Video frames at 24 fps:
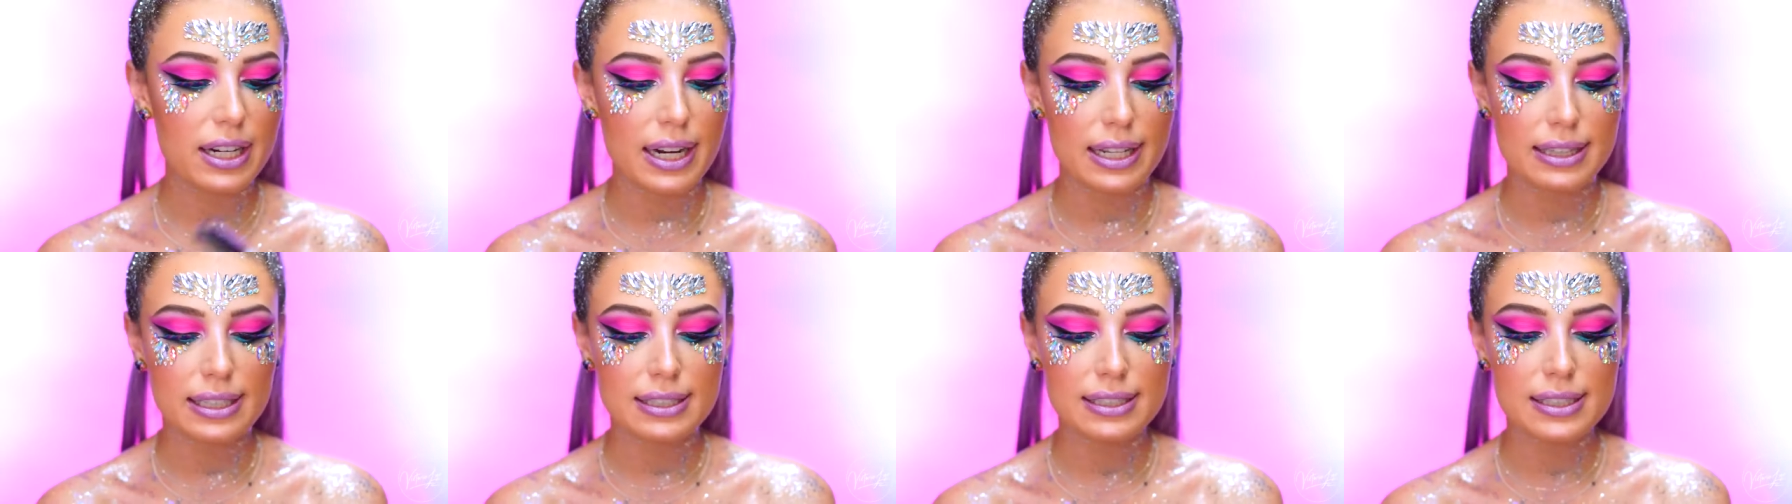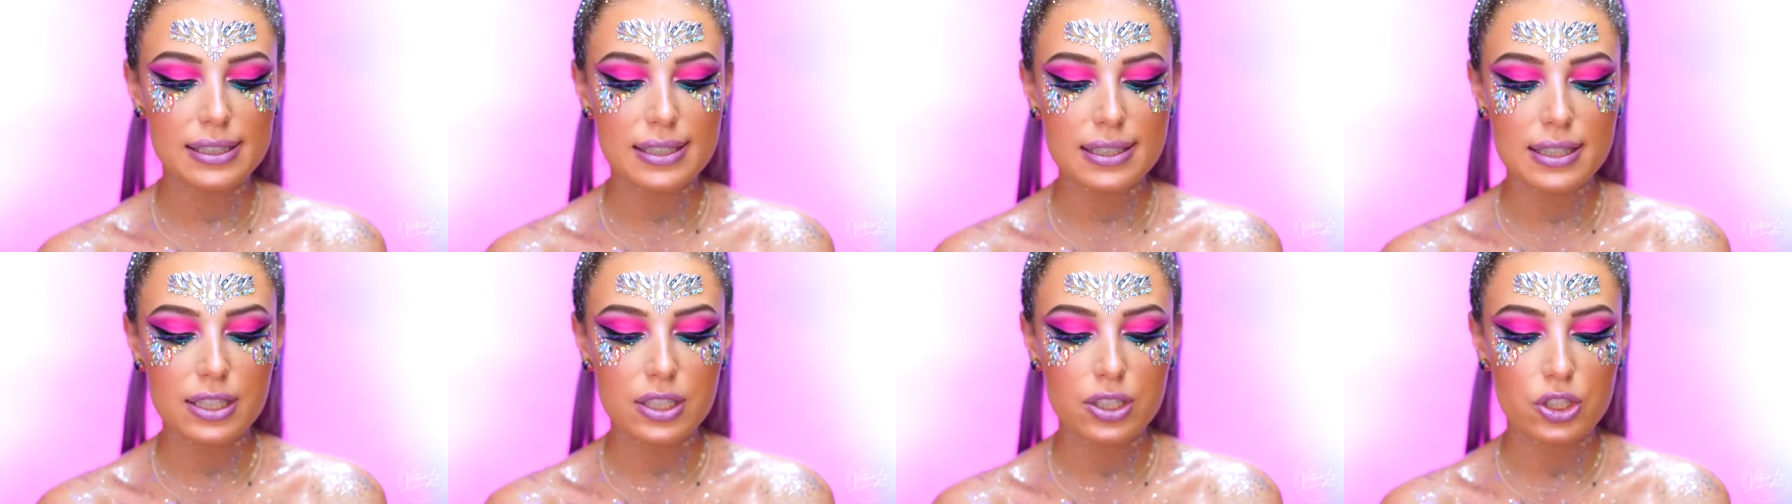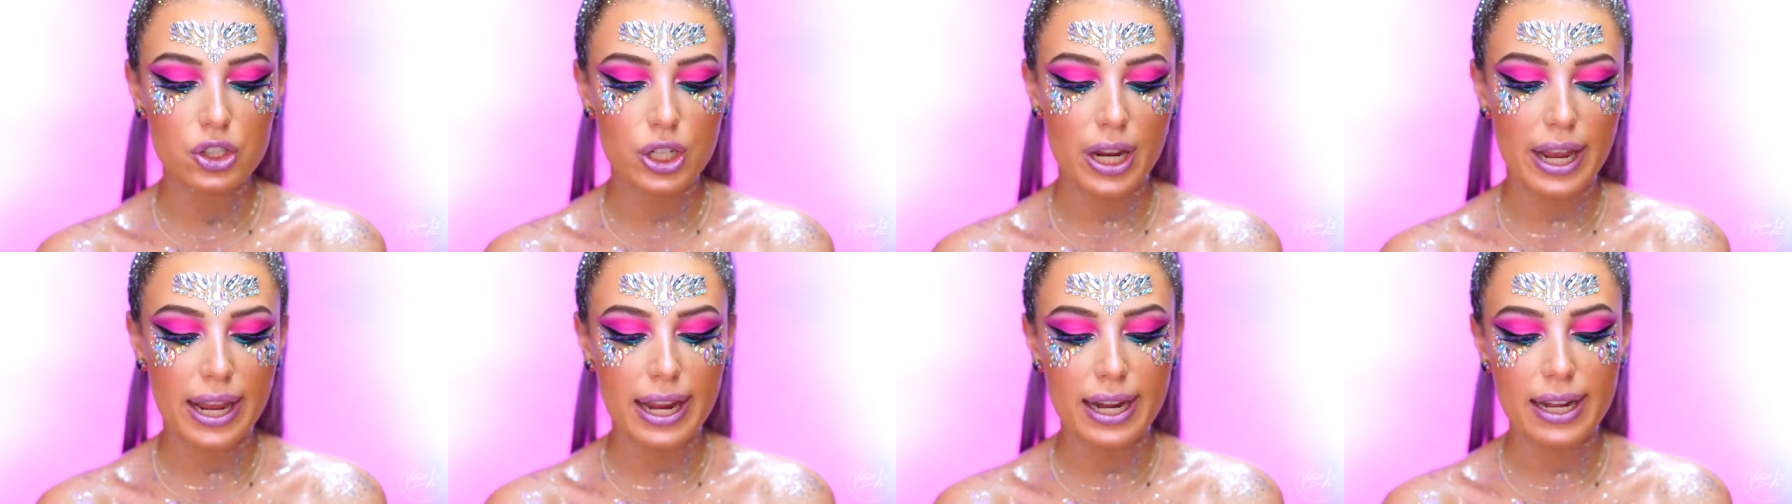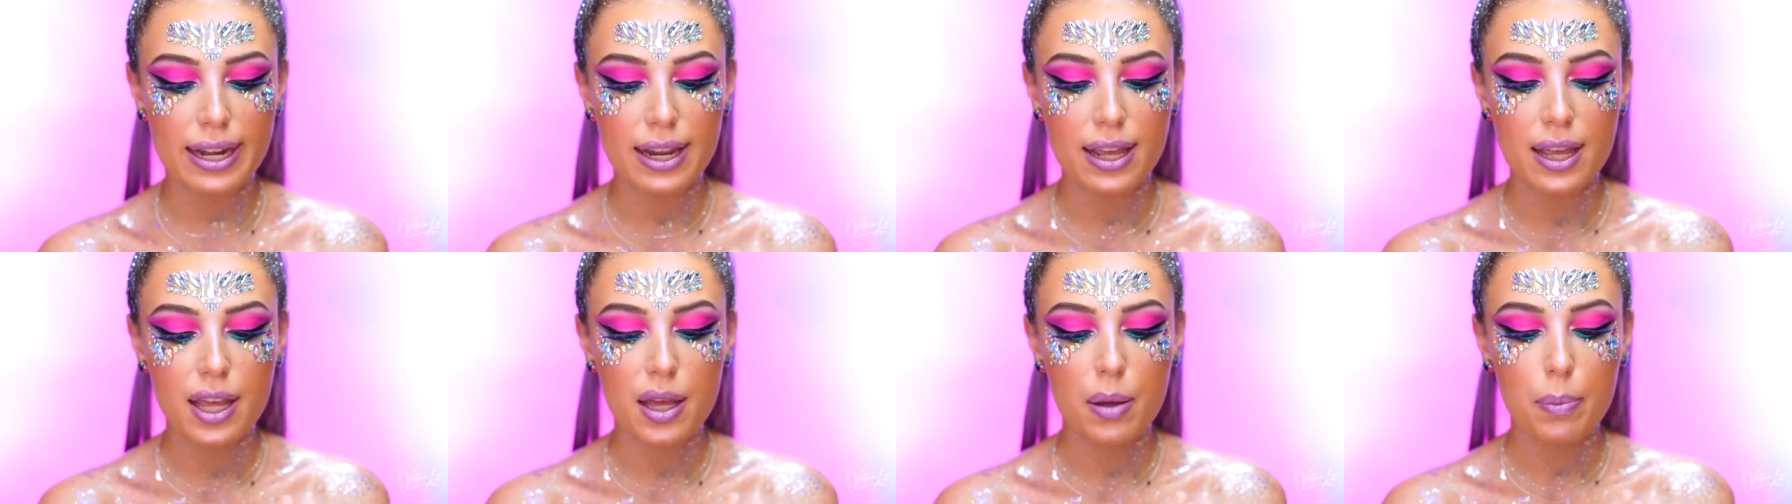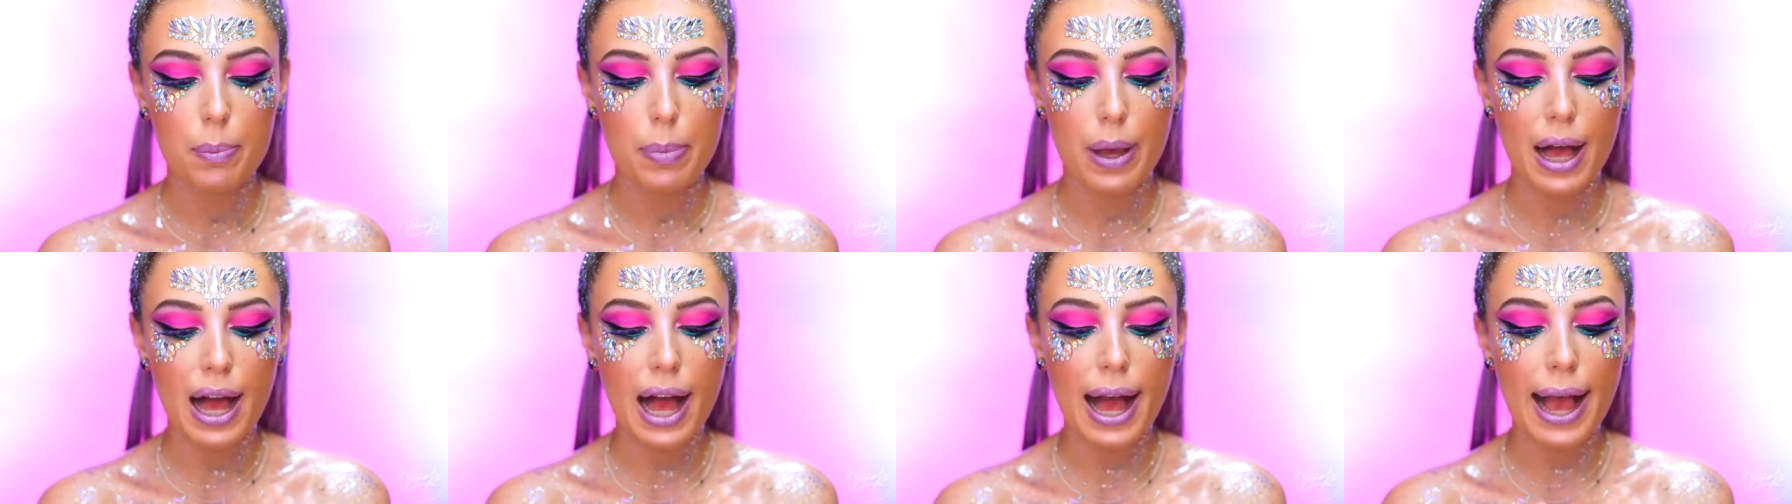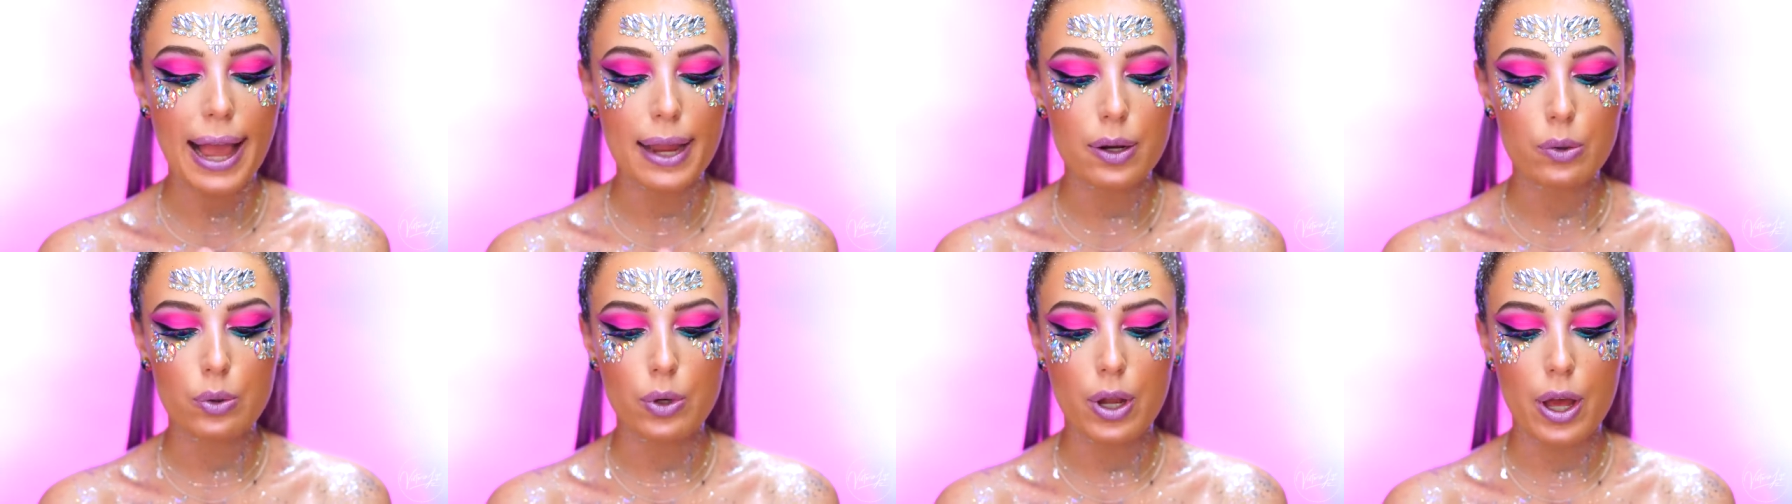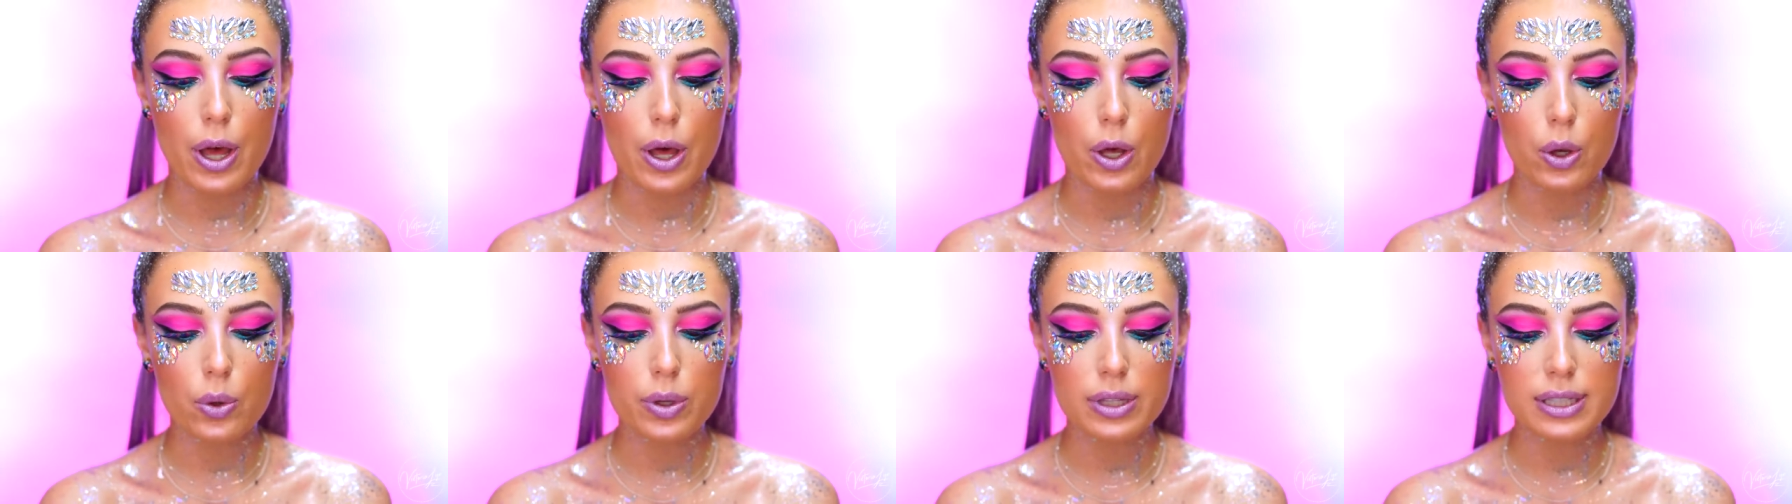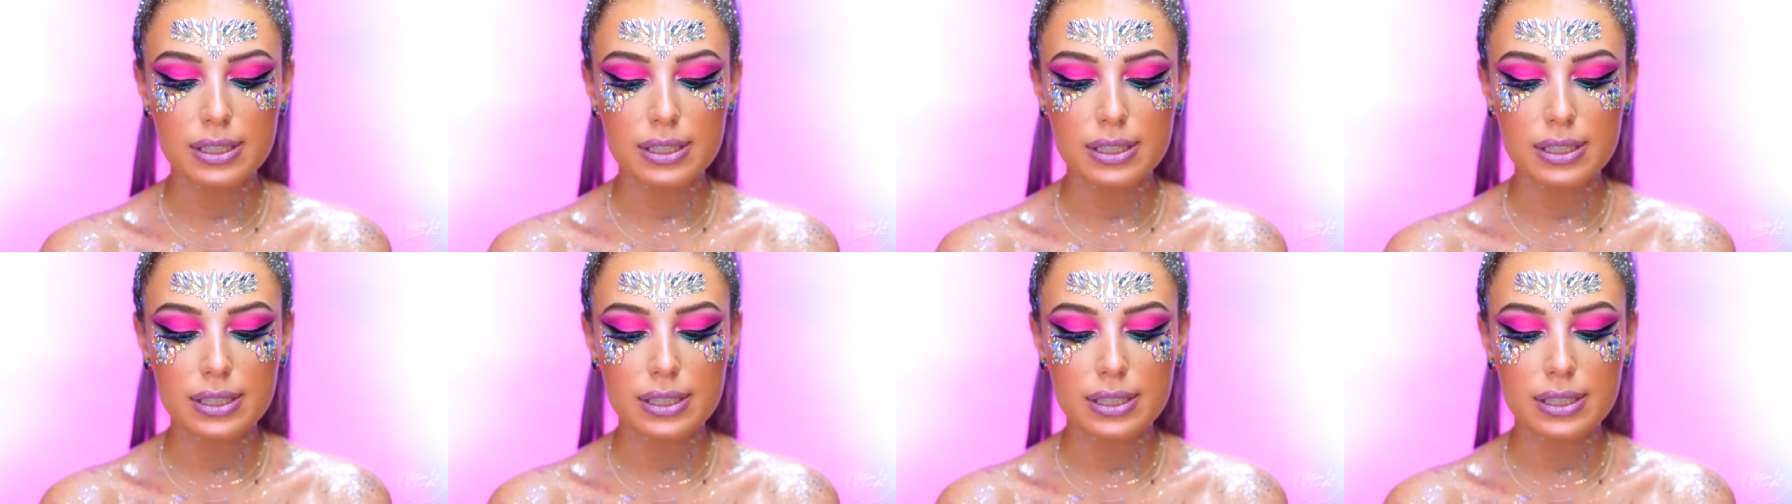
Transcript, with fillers: and this is in the shade Pyro.